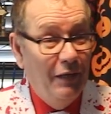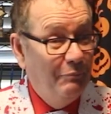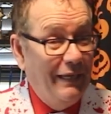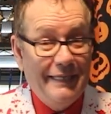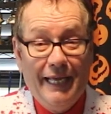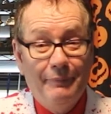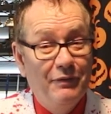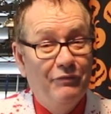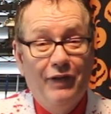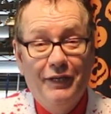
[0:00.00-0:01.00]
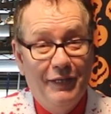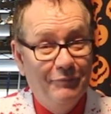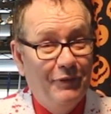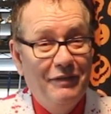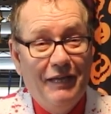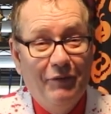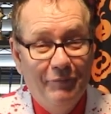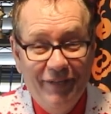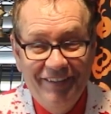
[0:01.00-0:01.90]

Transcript: look, my cabin's flooding, please help me,